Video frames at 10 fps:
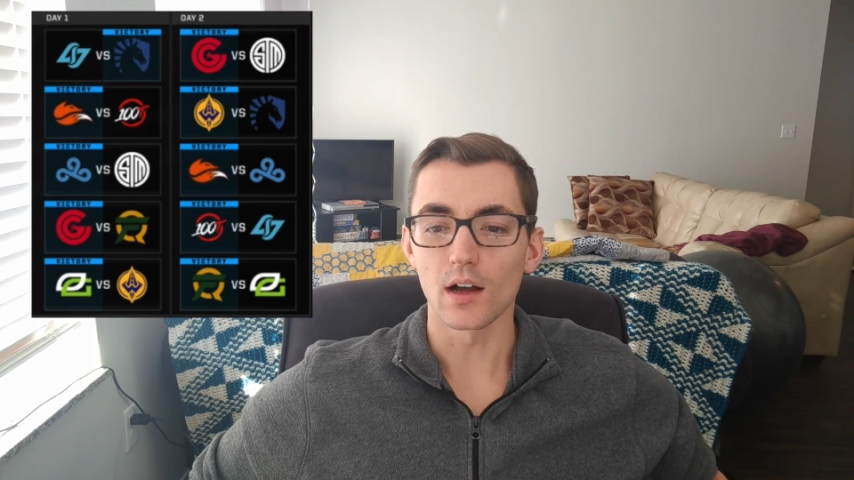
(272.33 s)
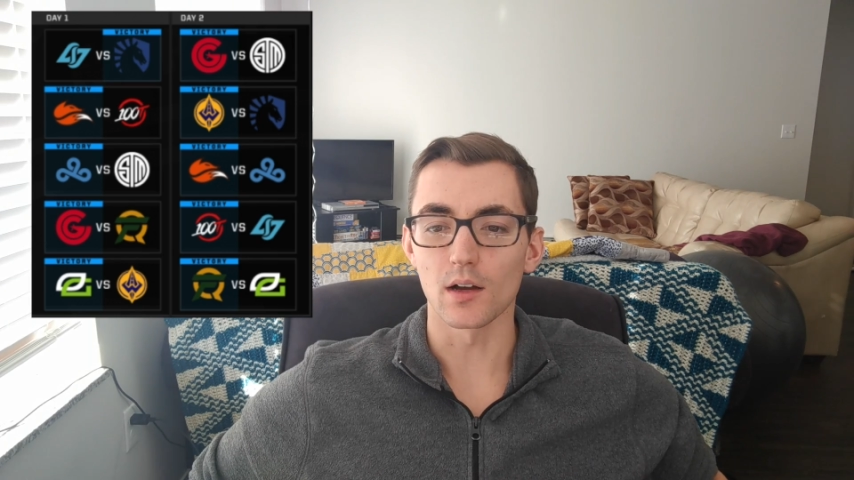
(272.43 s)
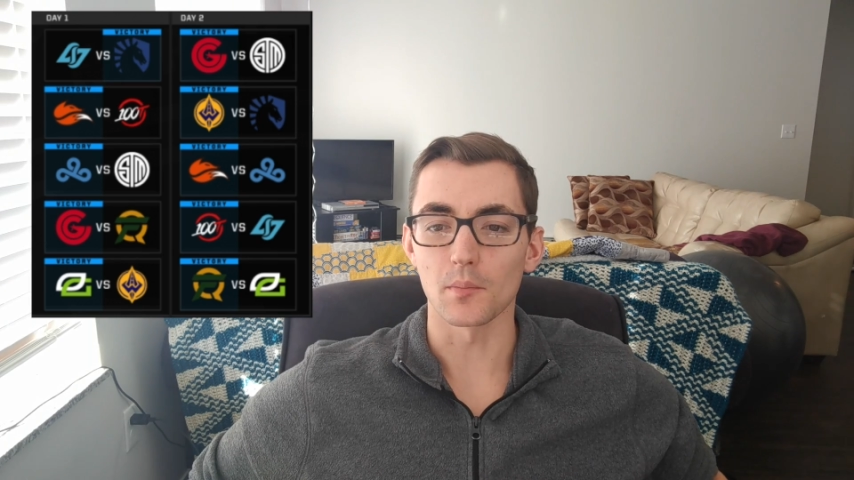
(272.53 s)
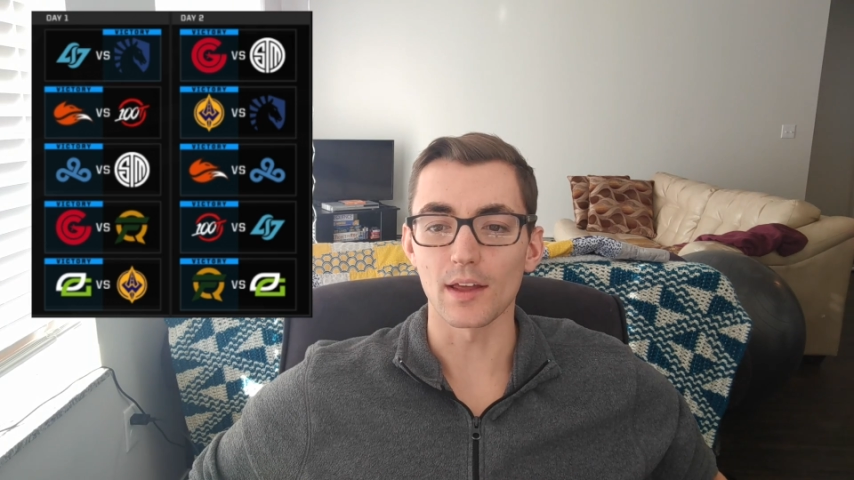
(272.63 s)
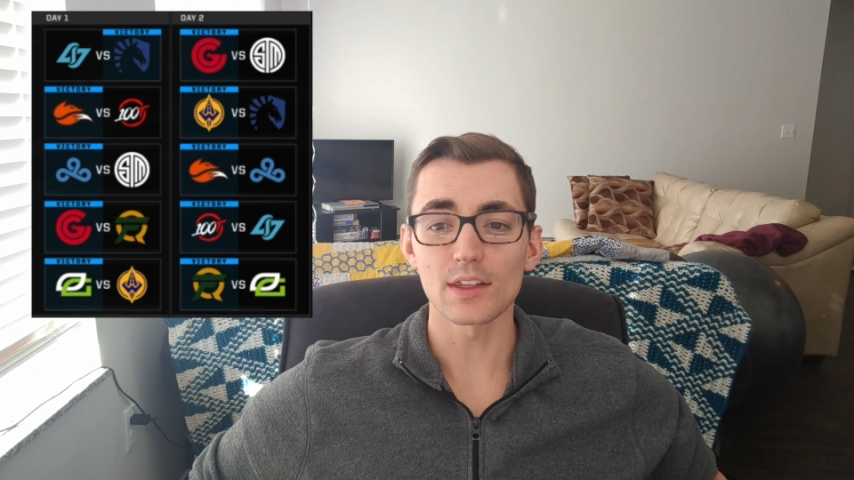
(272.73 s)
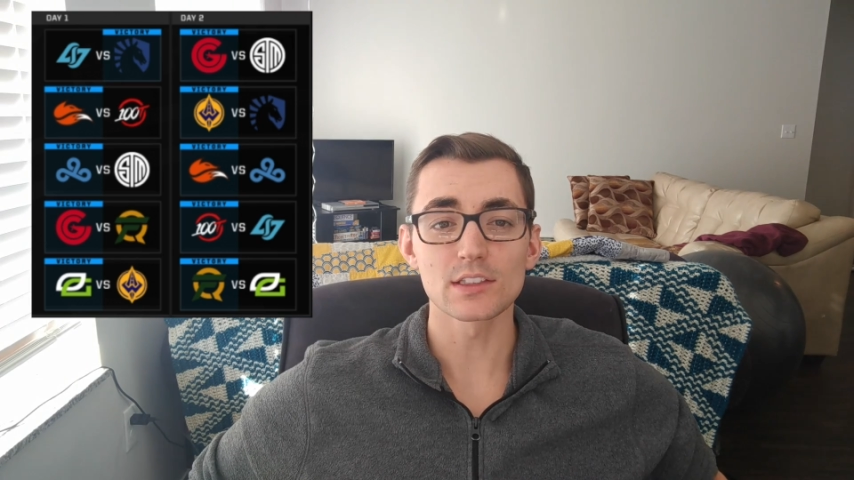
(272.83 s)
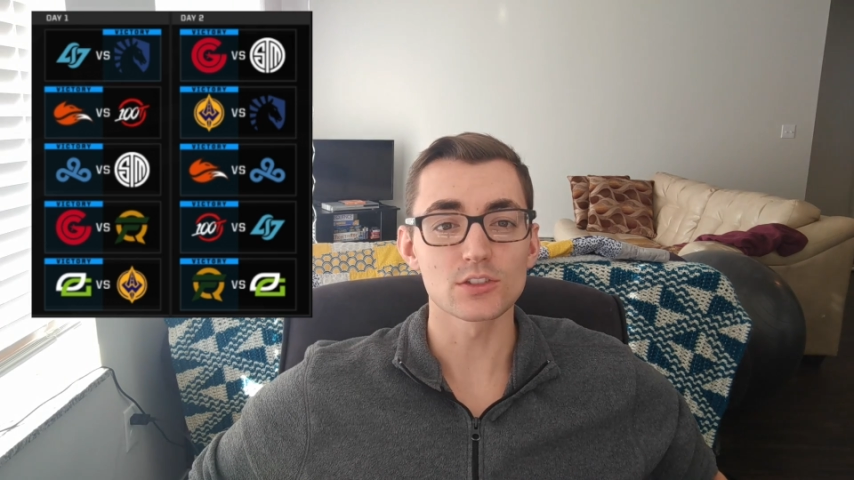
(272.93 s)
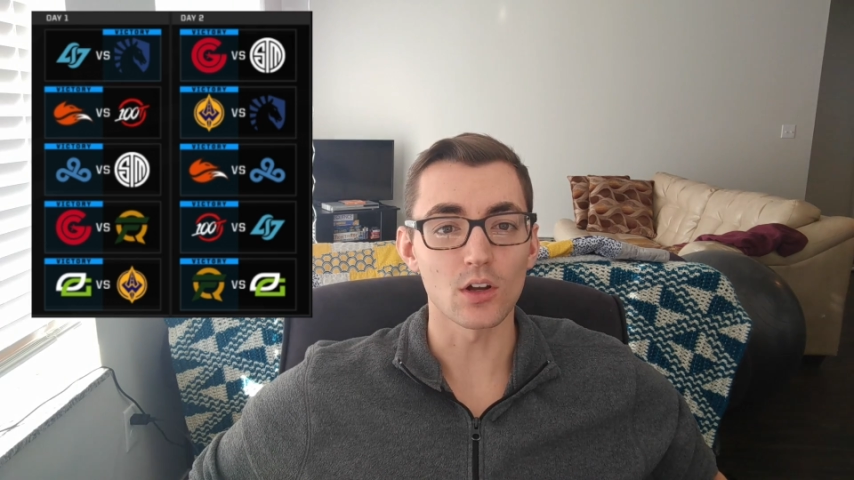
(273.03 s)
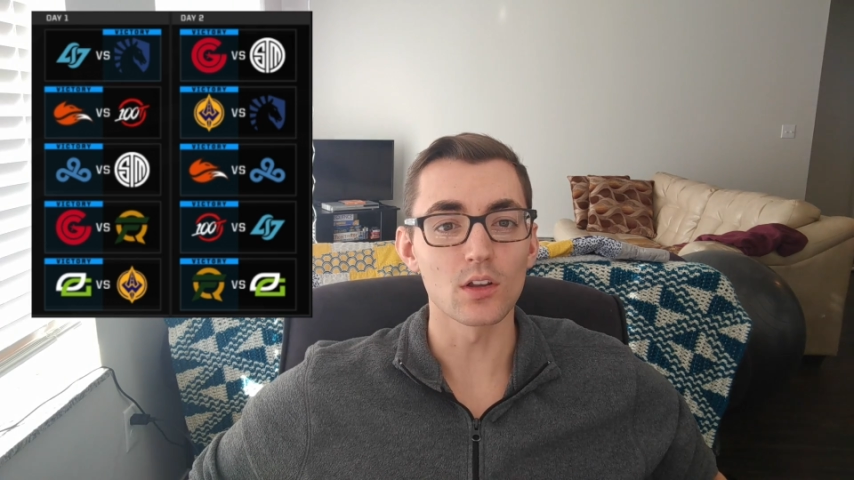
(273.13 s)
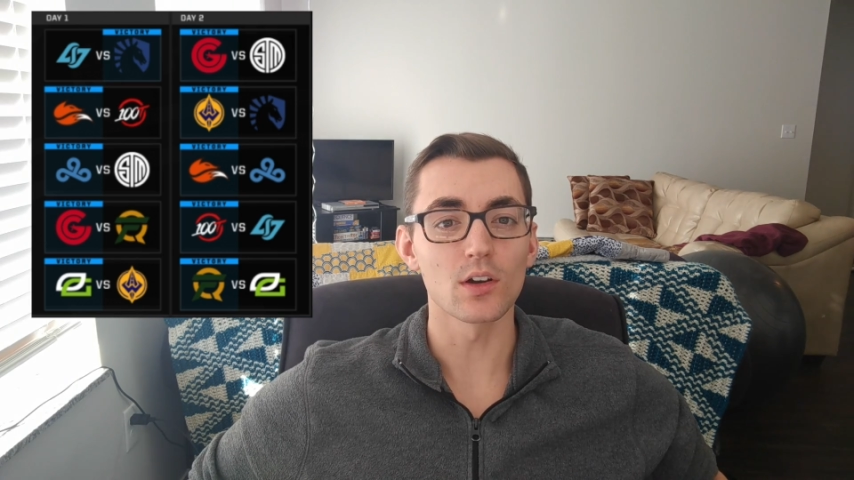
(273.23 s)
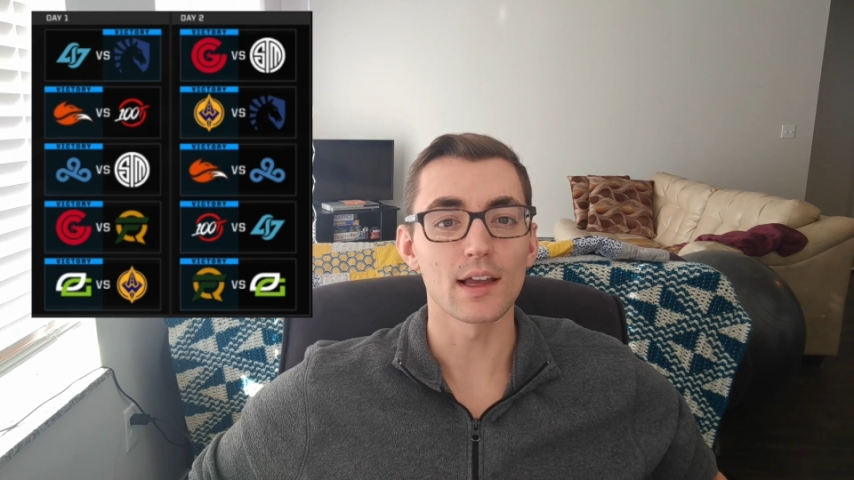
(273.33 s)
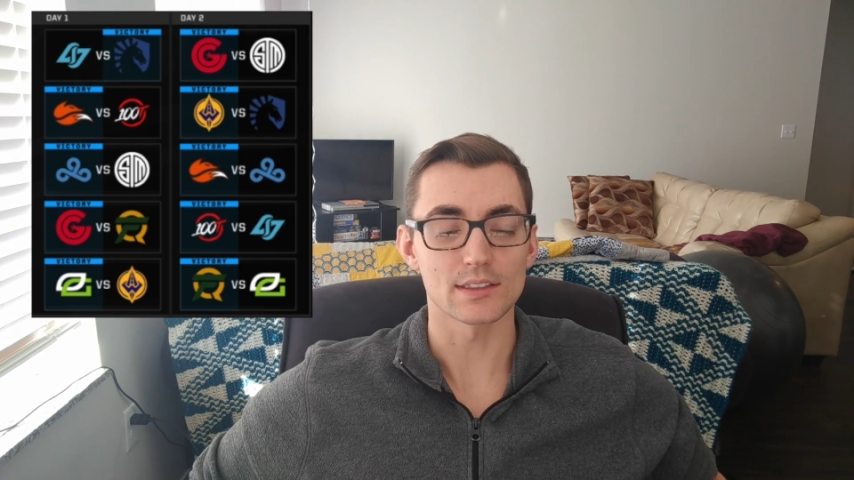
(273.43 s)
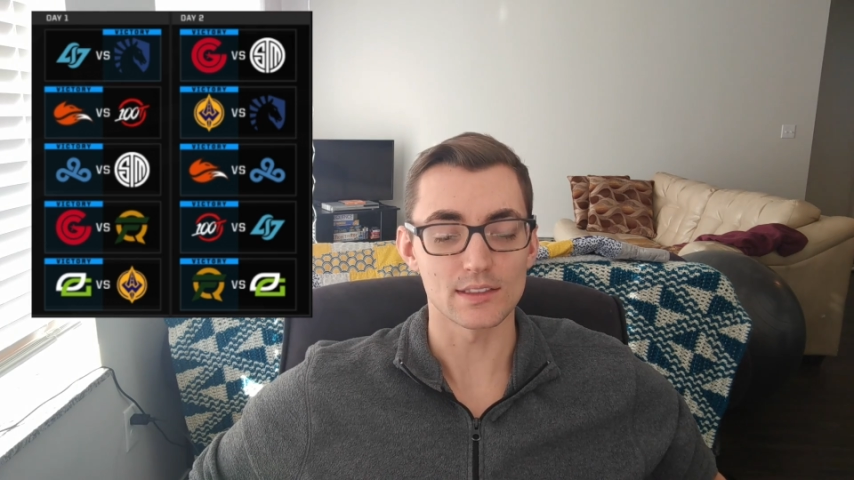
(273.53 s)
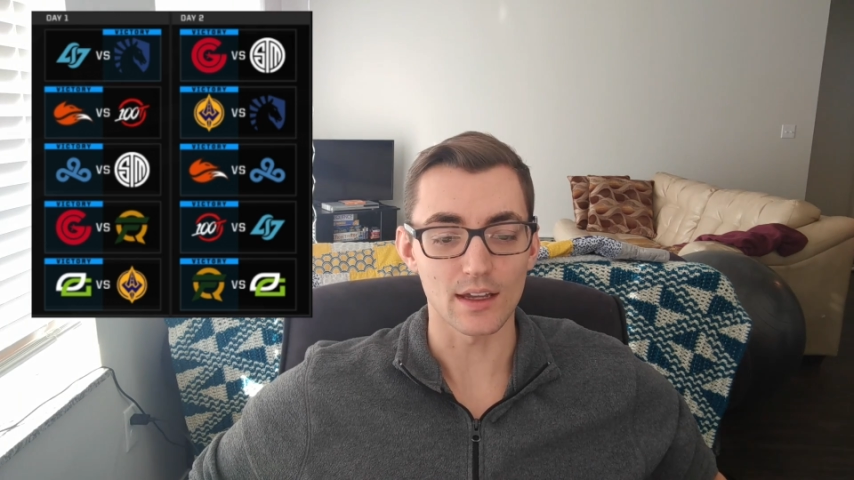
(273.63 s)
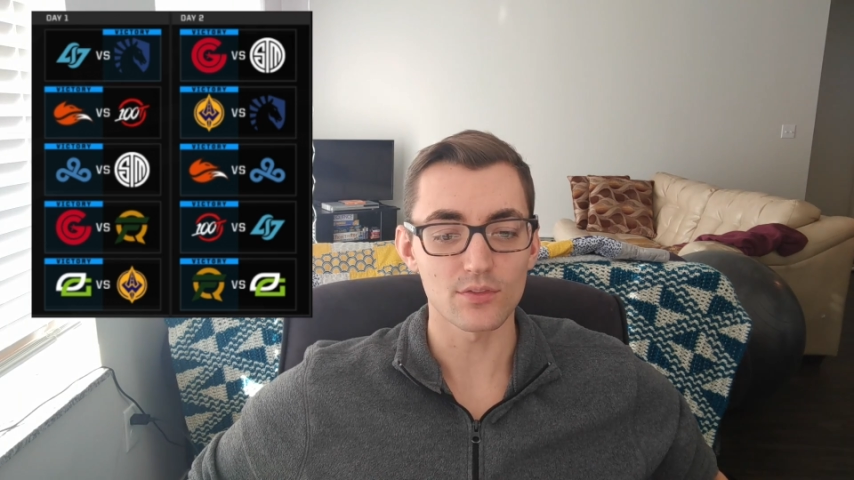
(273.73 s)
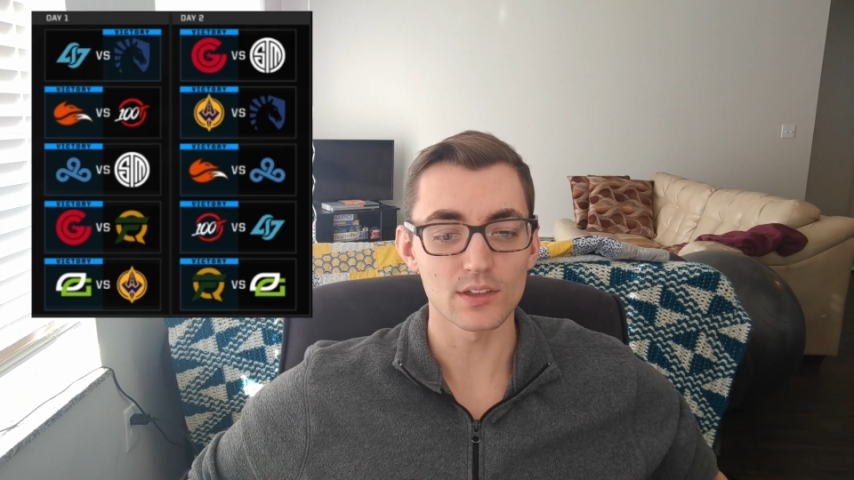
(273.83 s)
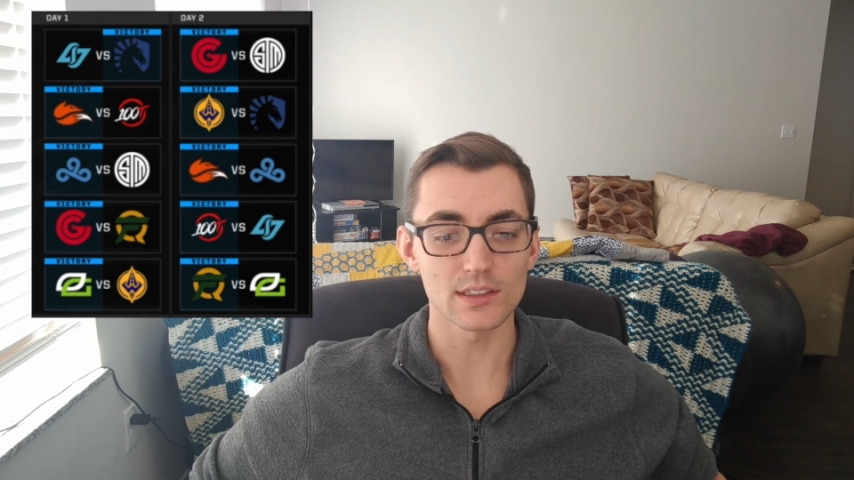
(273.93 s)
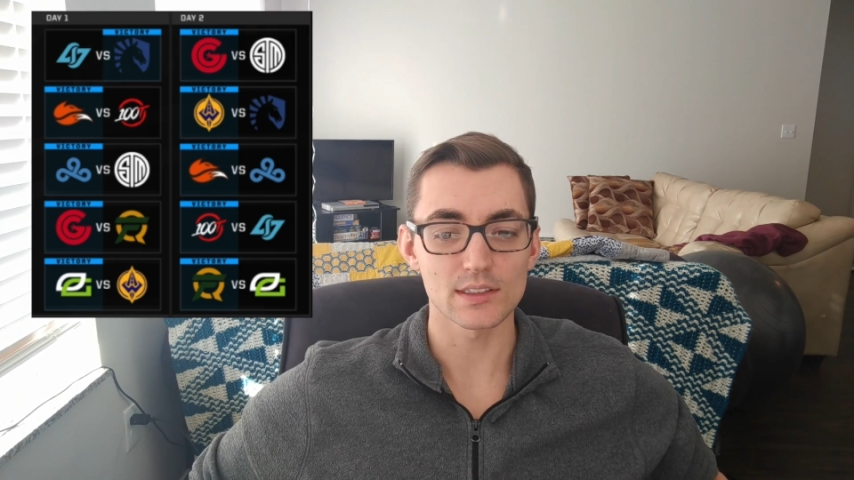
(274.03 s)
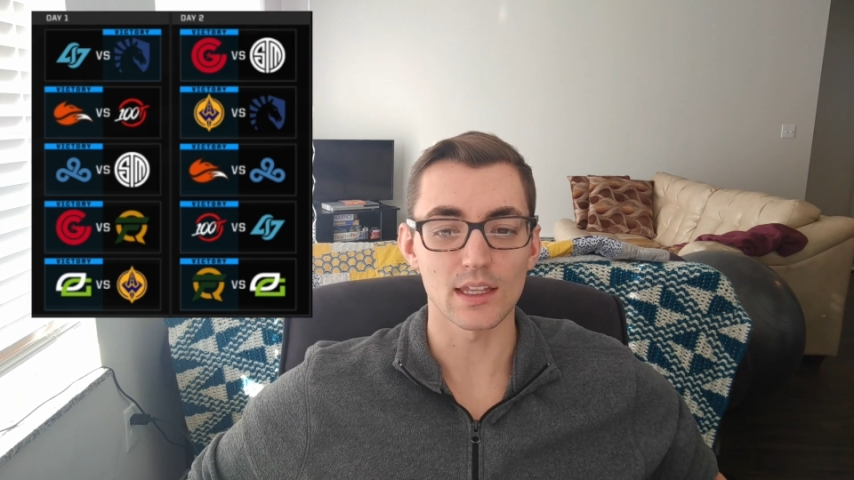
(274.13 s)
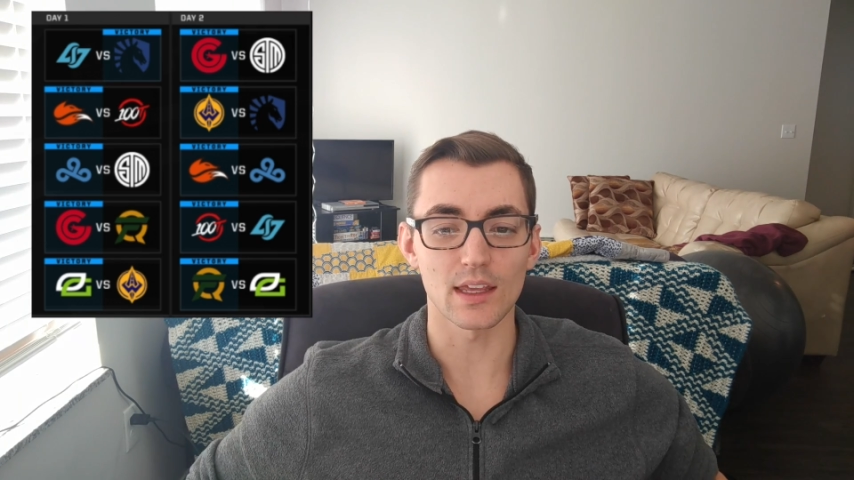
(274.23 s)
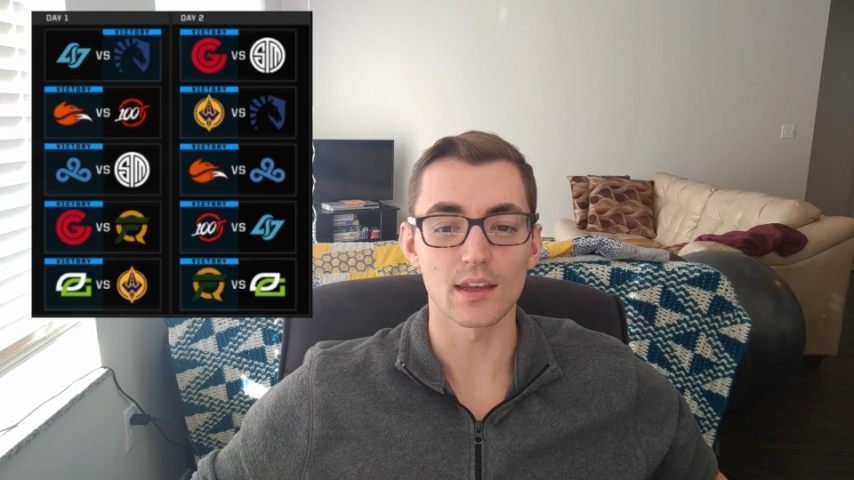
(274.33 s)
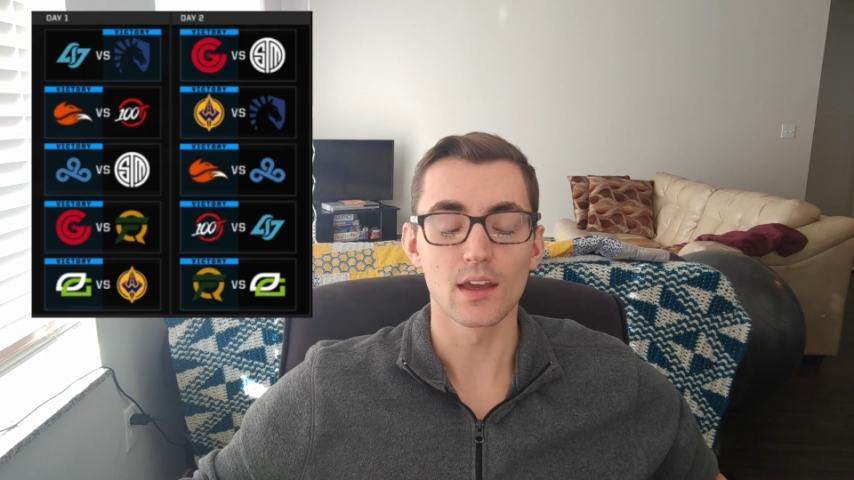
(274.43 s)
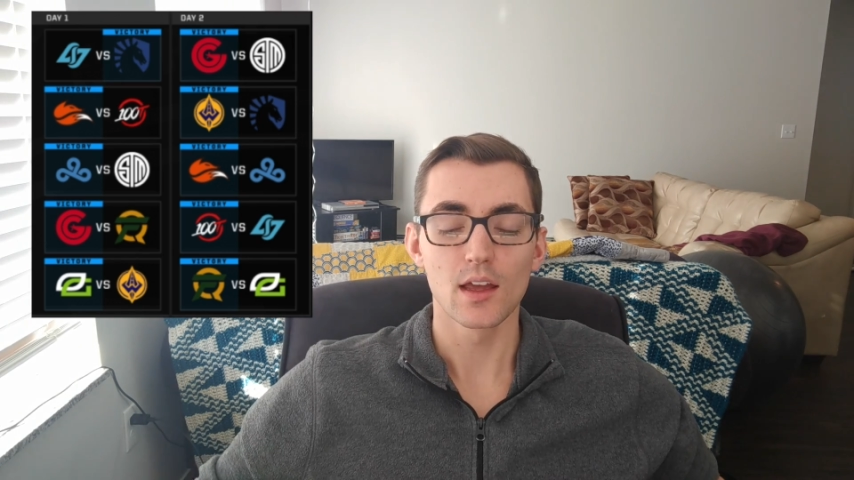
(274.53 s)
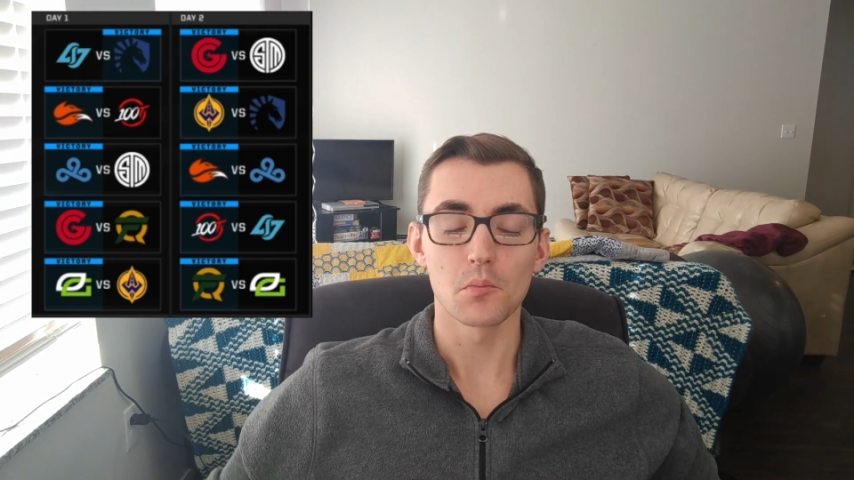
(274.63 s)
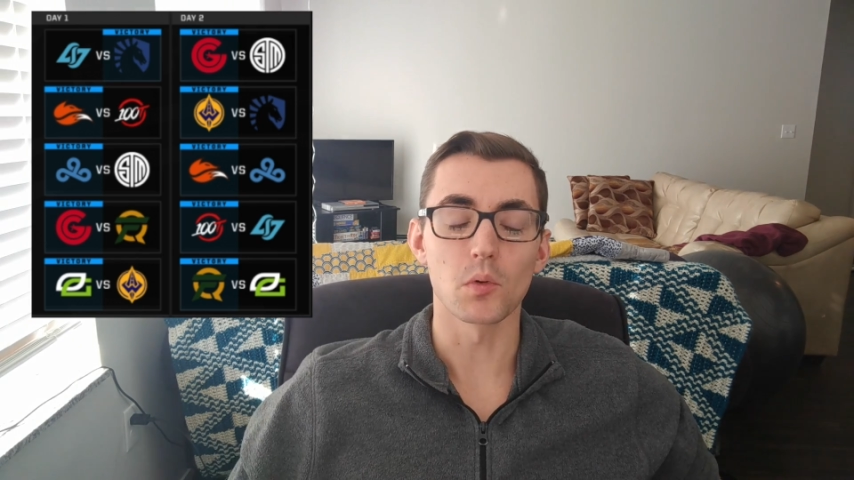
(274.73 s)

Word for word: Um, I think Solo has definitely stayed